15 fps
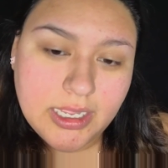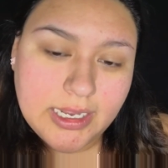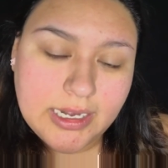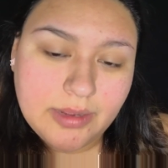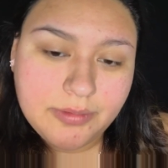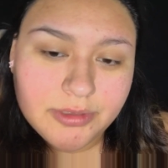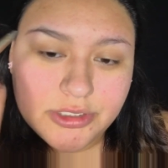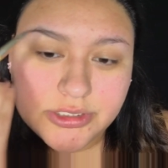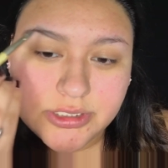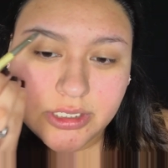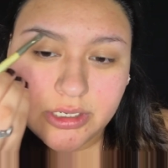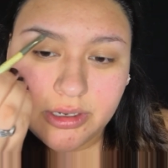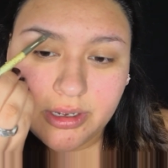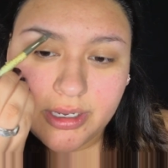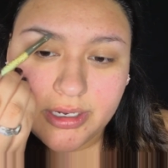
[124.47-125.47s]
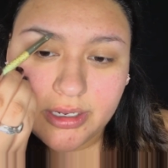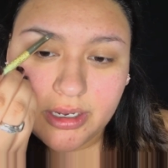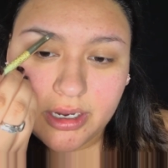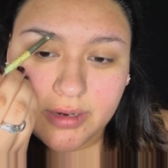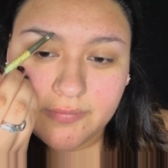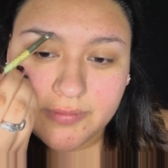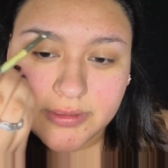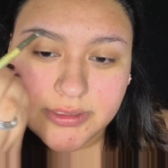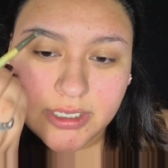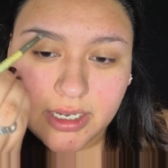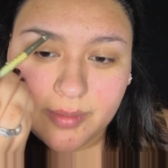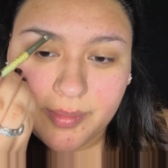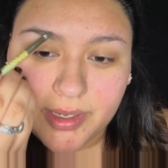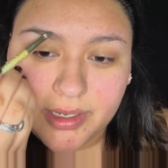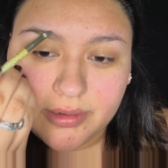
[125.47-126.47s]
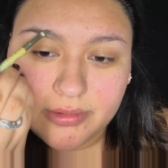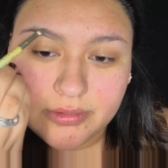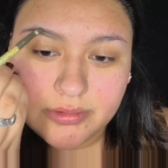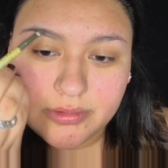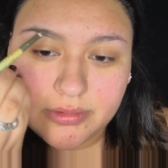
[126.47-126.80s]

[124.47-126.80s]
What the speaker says: And now we're just going to go ahead and carve the top out.